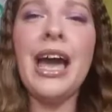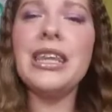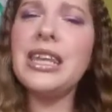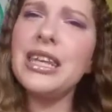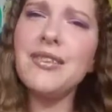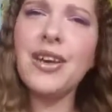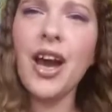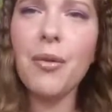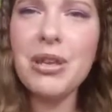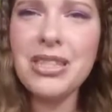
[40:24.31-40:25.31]
And then leave a
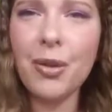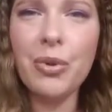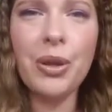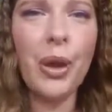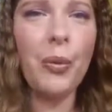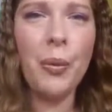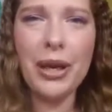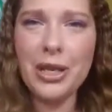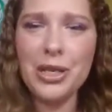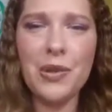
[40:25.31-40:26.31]
comment down below. What
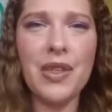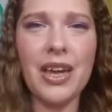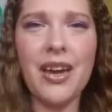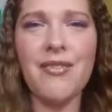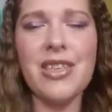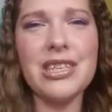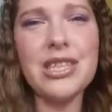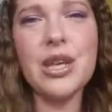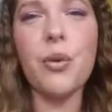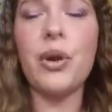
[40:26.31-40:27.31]
did you think of this
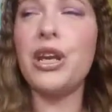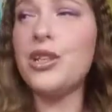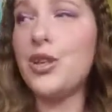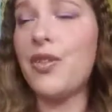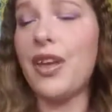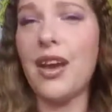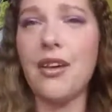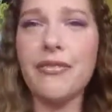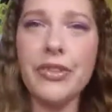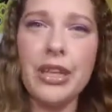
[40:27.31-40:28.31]
look? What did you think of
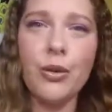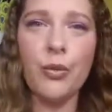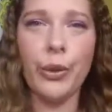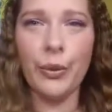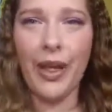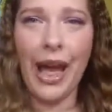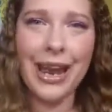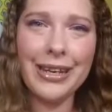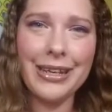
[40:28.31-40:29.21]
the roulette?